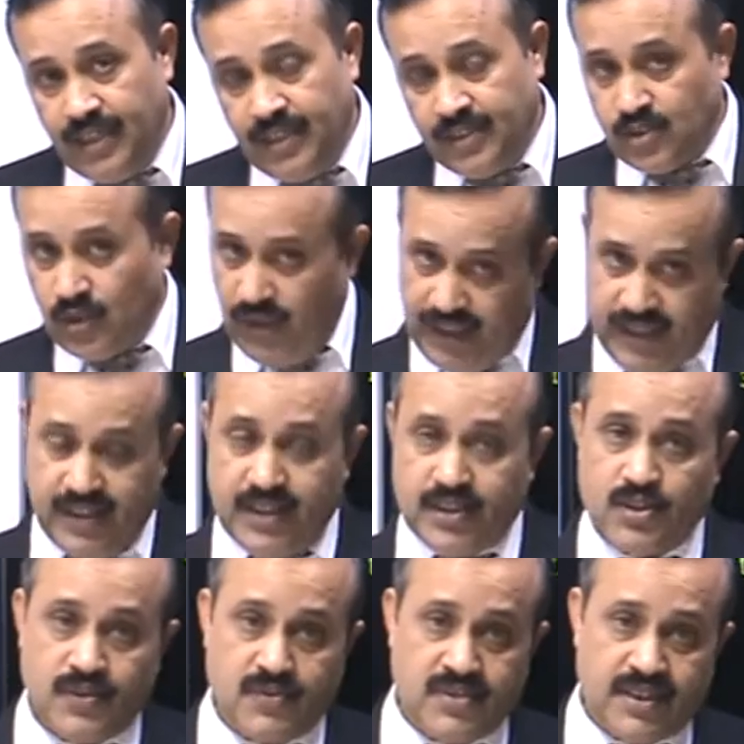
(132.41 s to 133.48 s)
So in
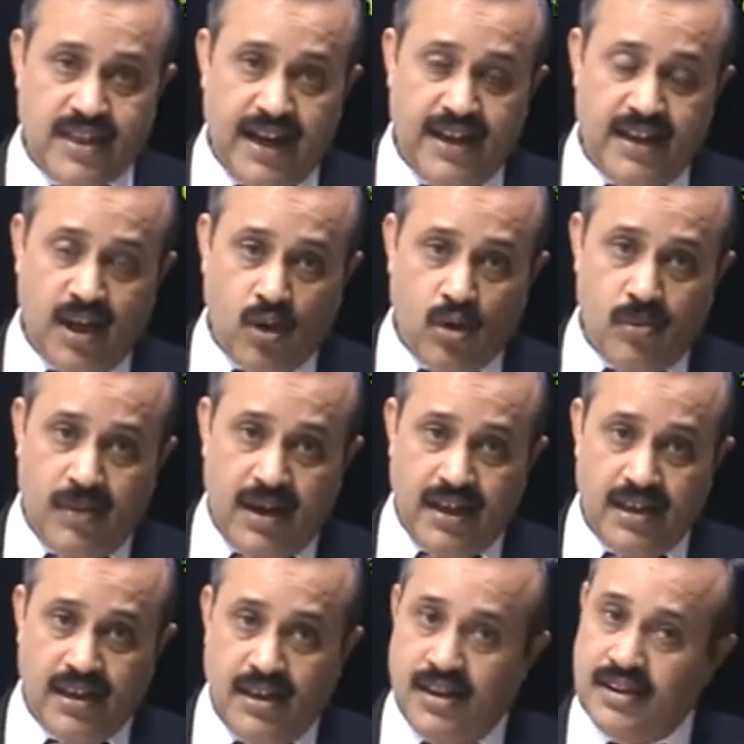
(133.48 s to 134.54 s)
case of scanned
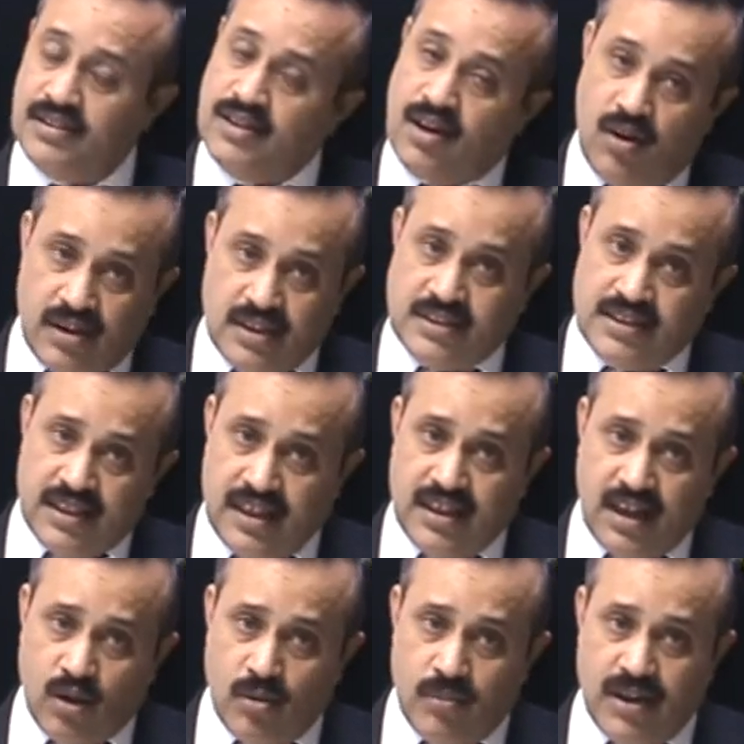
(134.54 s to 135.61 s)
document, the original
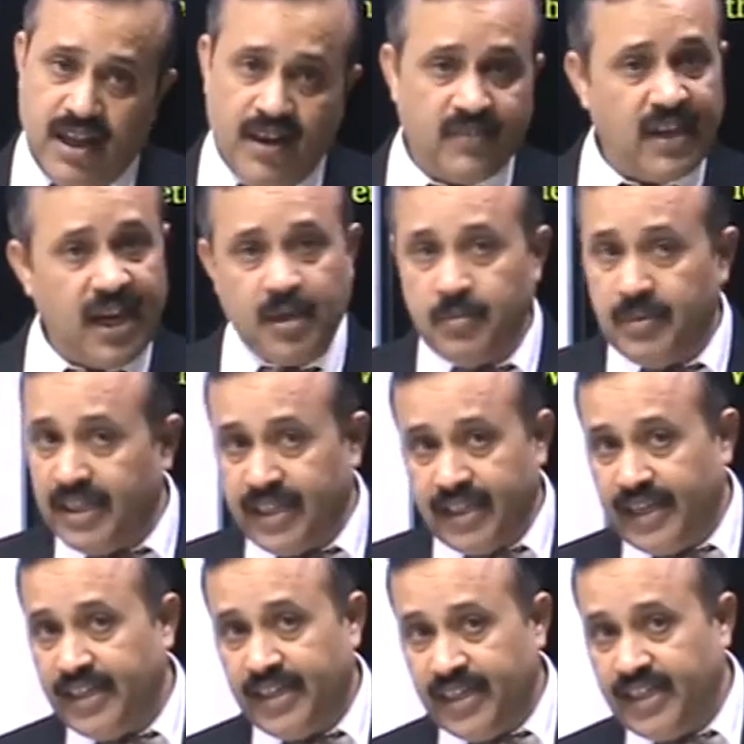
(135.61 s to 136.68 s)
document have not been
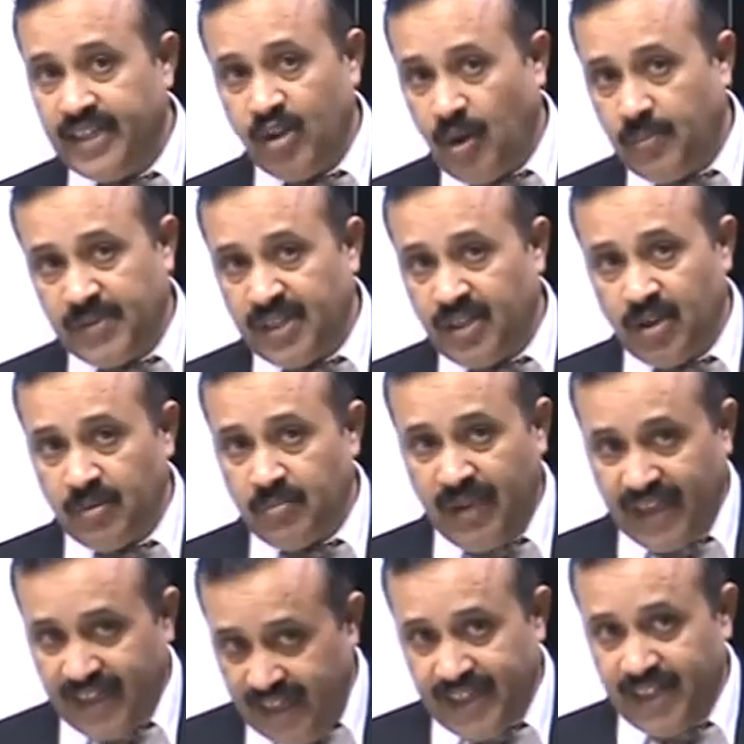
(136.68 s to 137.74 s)
created in optical or
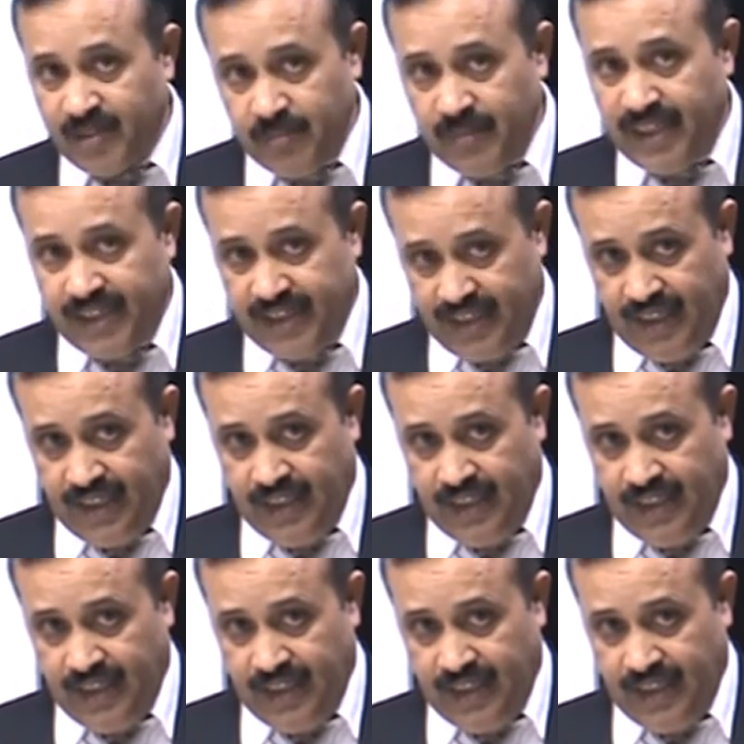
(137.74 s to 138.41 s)
magnetic media.